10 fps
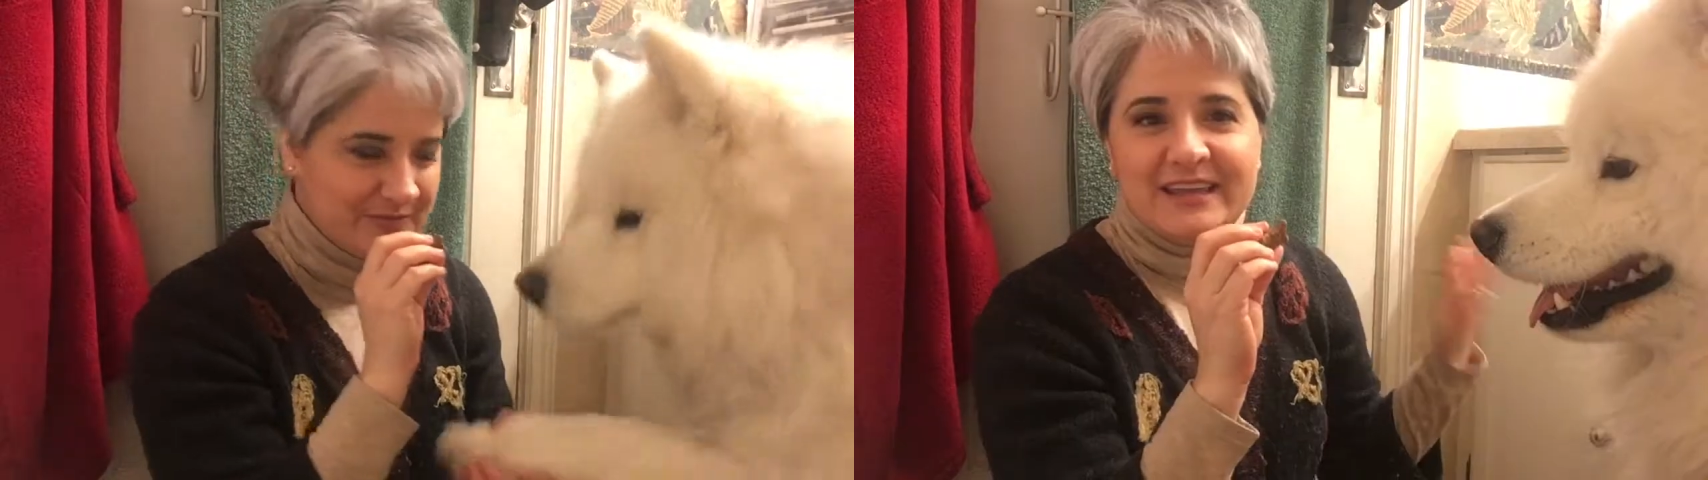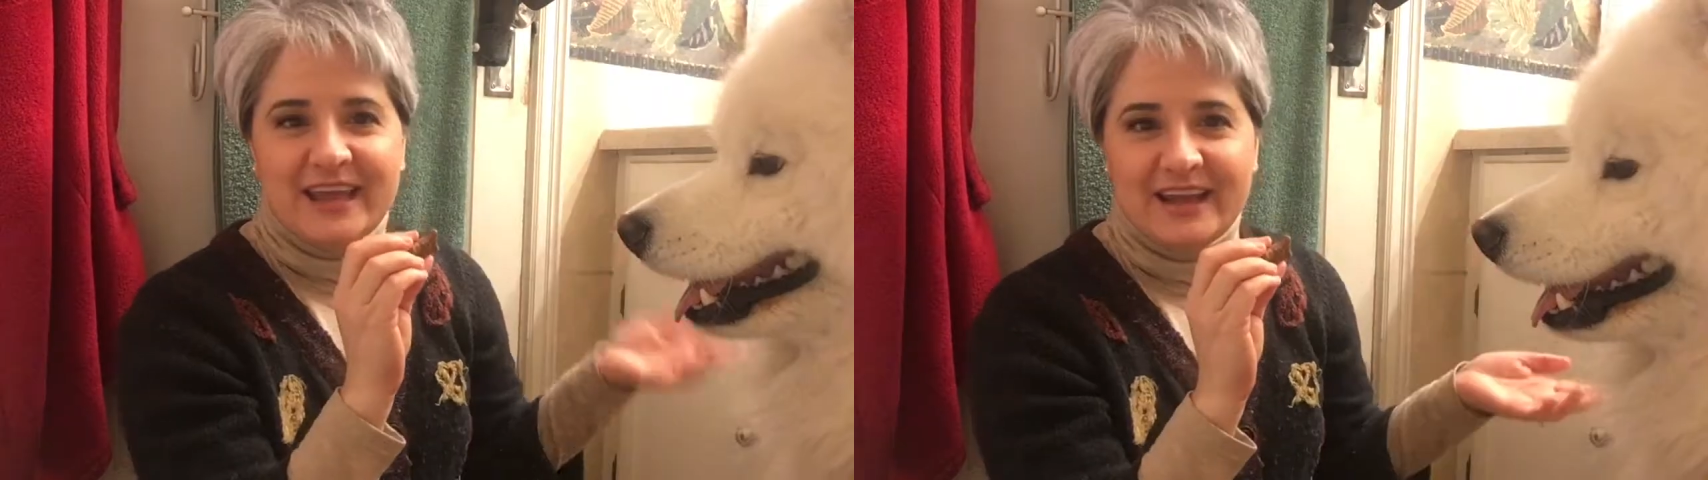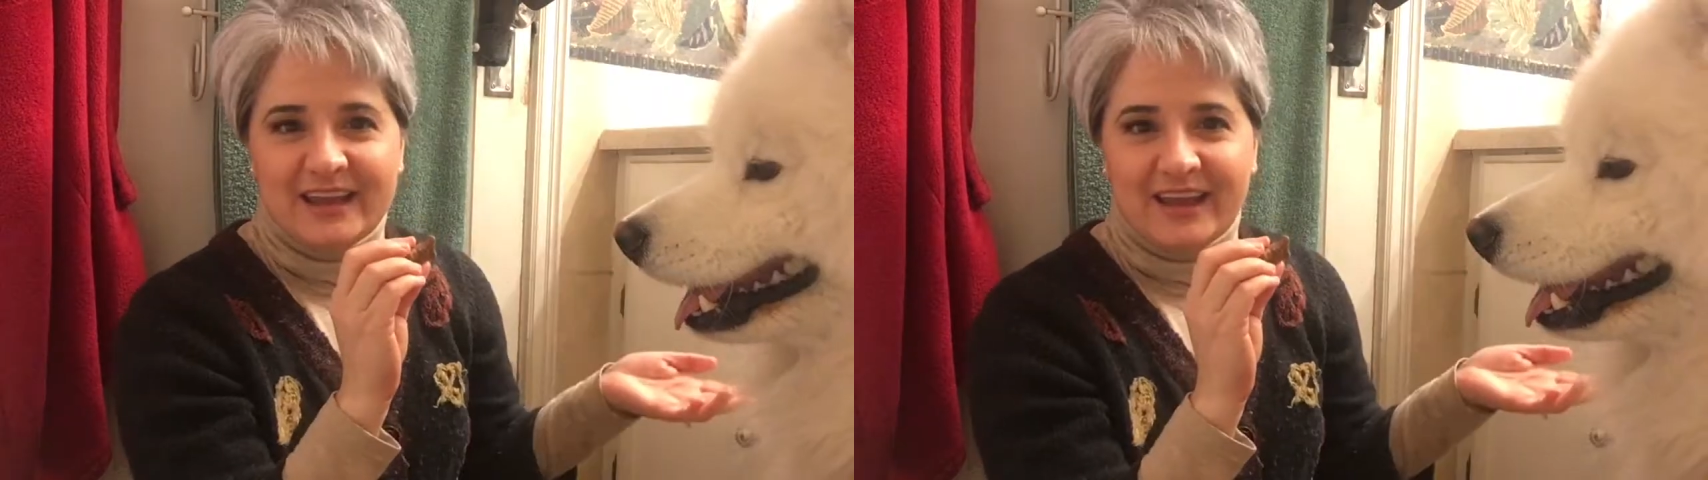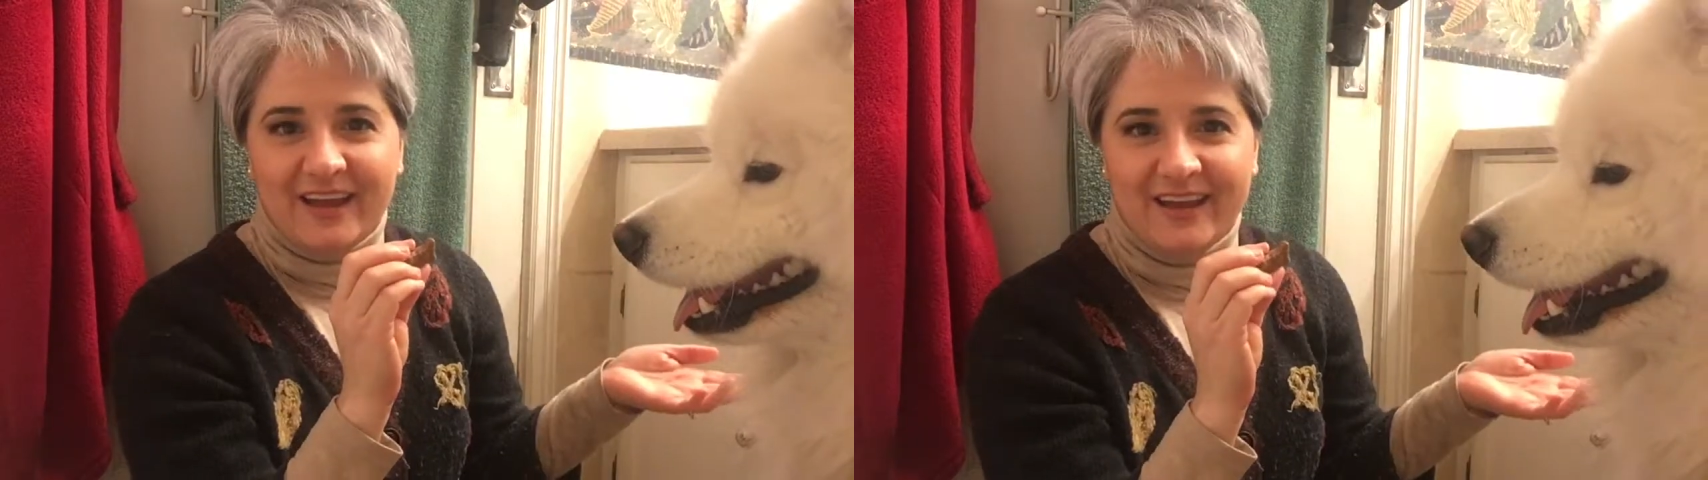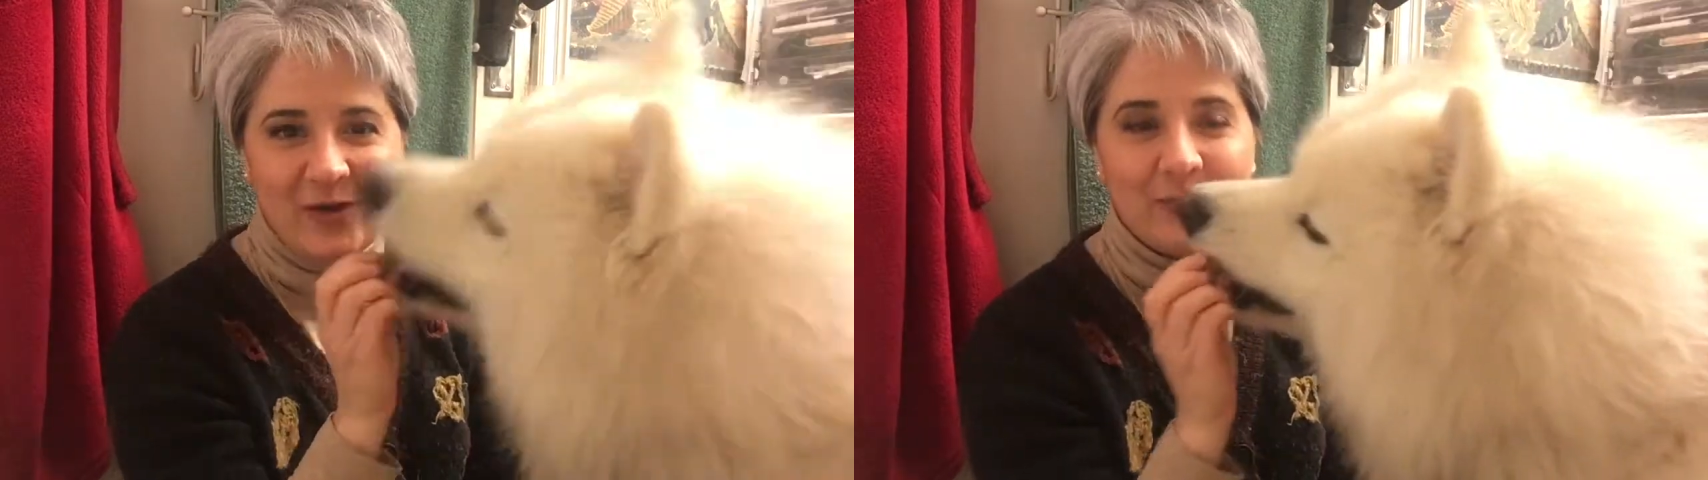
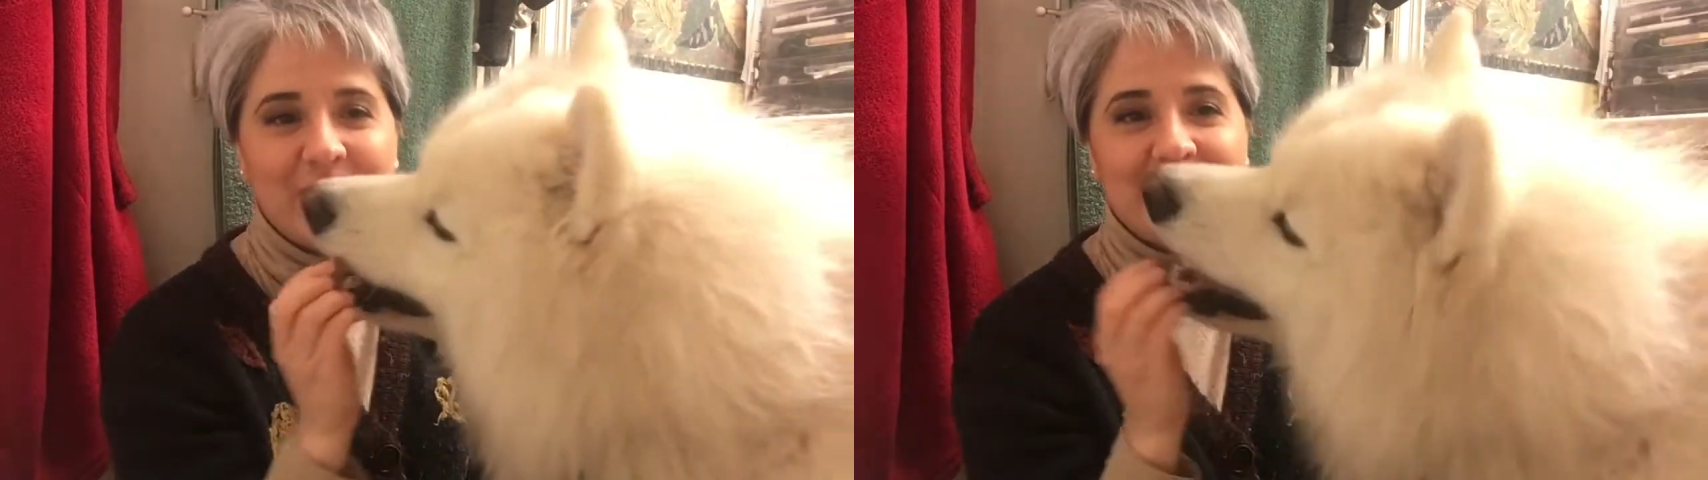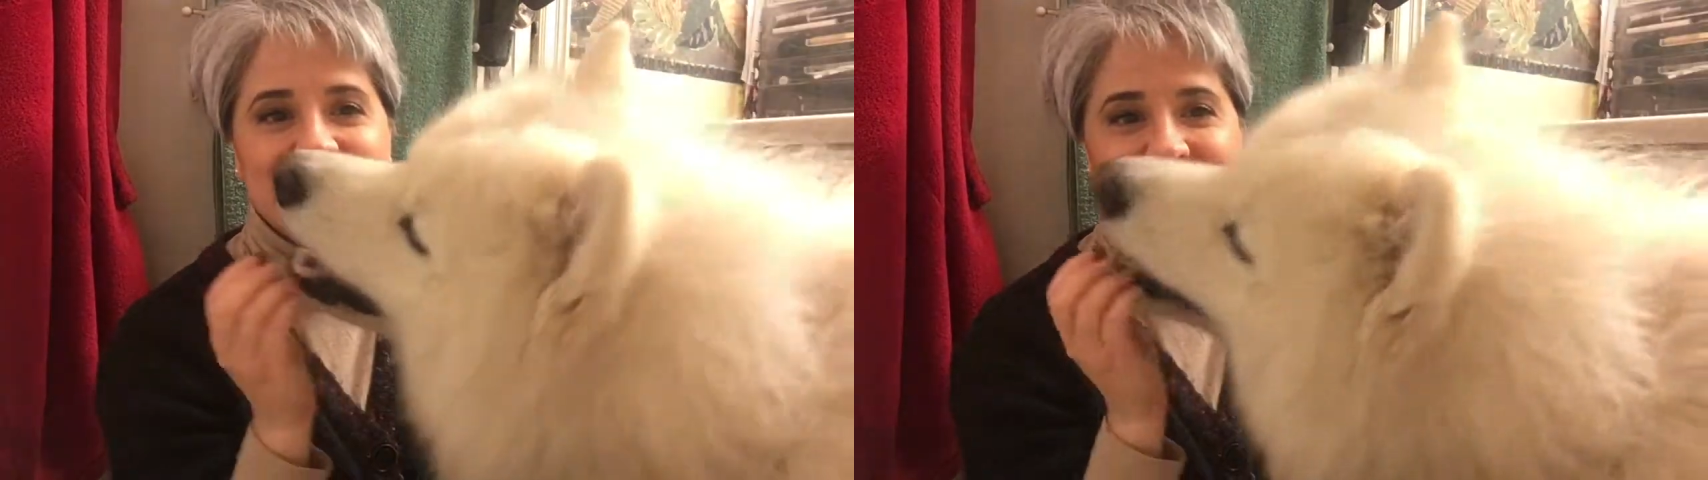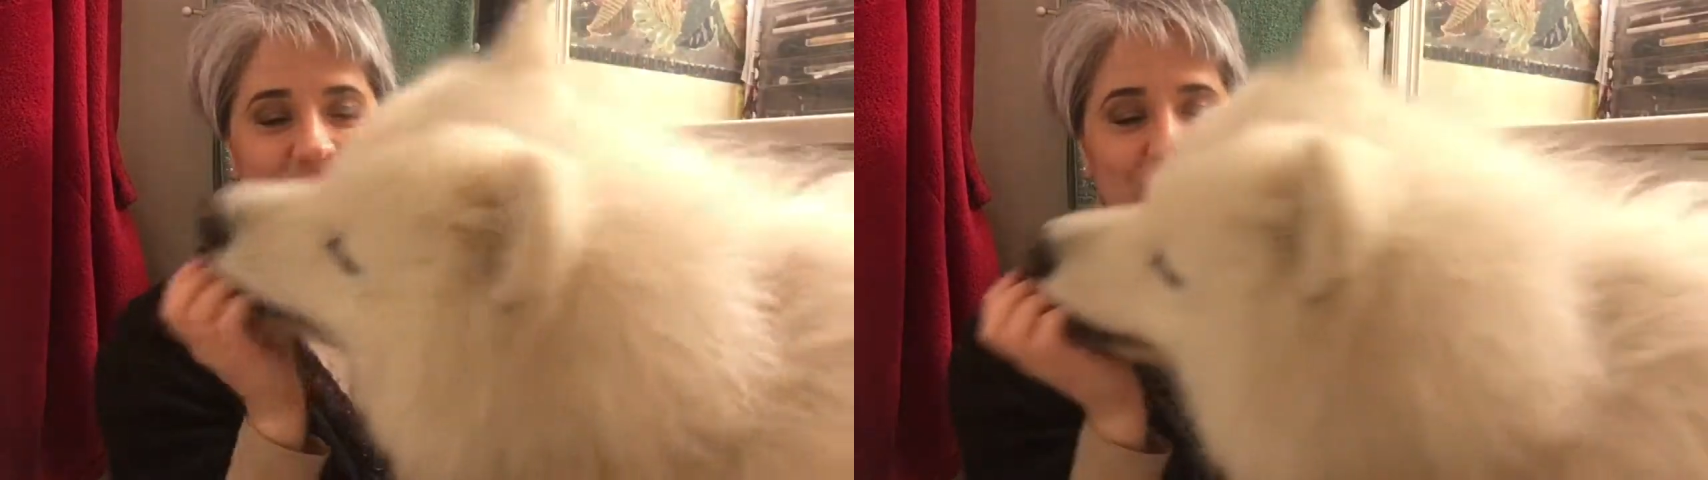Yeti went on his